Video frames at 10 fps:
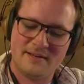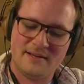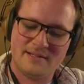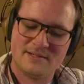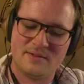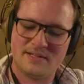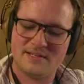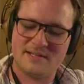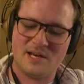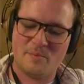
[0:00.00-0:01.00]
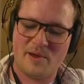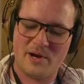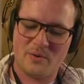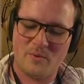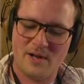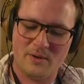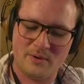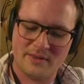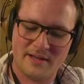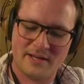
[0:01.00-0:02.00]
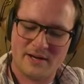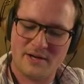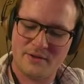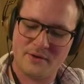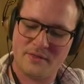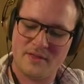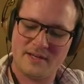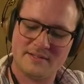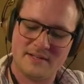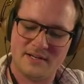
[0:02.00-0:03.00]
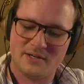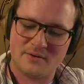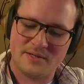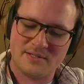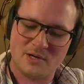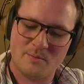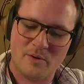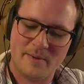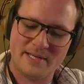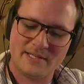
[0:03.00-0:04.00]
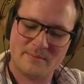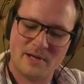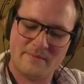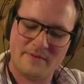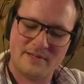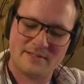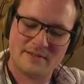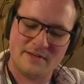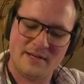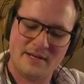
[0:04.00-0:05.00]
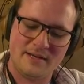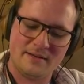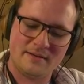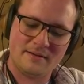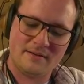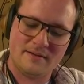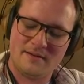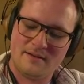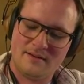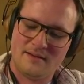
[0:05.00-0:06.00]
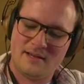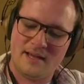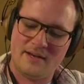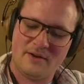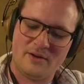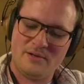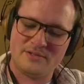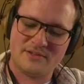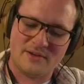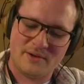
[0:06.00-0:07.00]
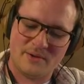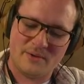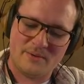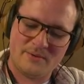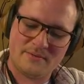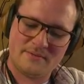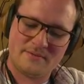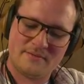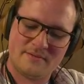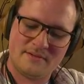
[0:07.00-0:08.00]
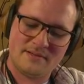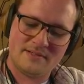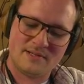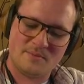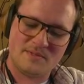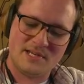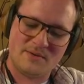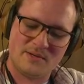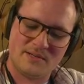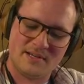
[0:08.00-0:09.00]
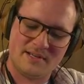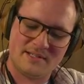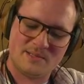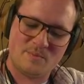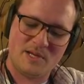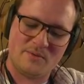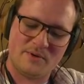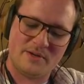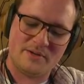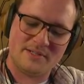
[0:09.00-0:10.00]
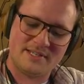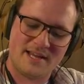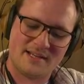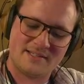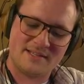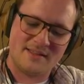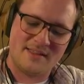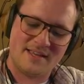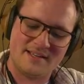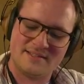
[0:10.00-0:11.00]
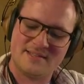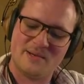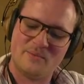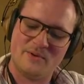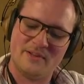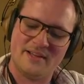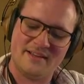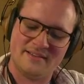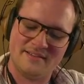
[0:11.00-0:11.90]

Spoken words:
So this is going to pair well with like other things that increase your momentum, obviously. And also some secret speedrunner techs and things that will